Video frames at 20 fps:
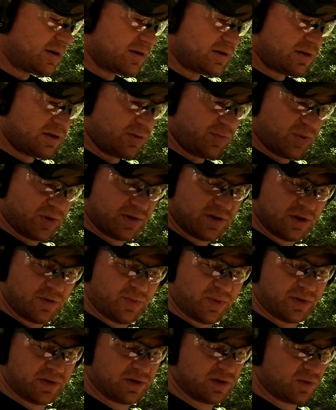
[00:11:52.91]
super,
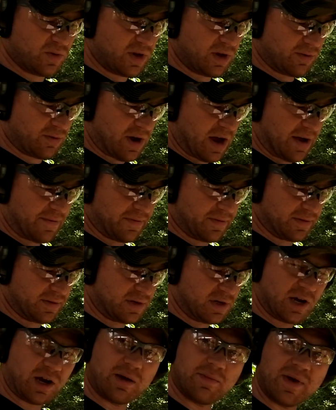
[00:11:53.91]
super sweet
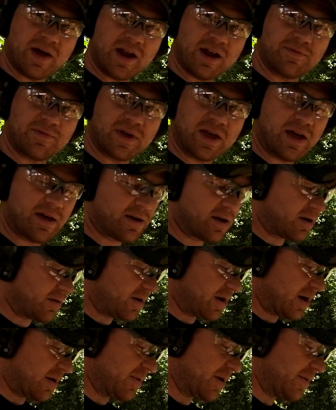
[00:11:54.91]
rifles. Check them out if you hadn't
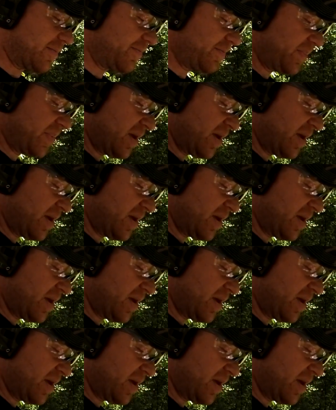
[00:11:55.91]
already. But